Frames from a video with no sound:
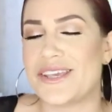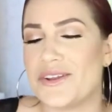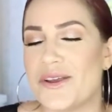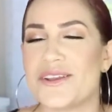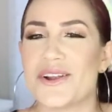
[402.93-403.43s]
You
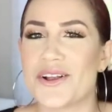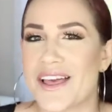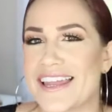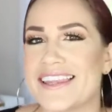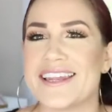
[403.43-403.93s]
know your girl
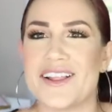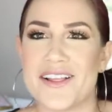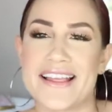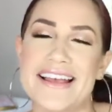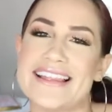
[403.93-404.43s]
got a
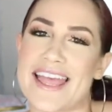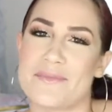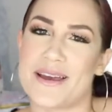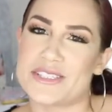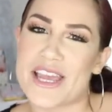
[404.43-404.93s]
little
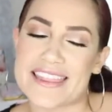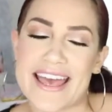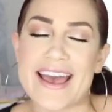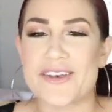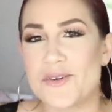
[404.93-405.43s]
like
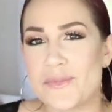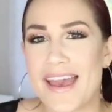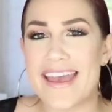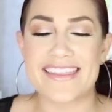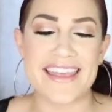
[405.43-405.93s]
bachata,
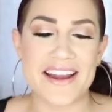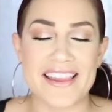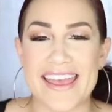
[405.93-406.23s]
cumbia in there.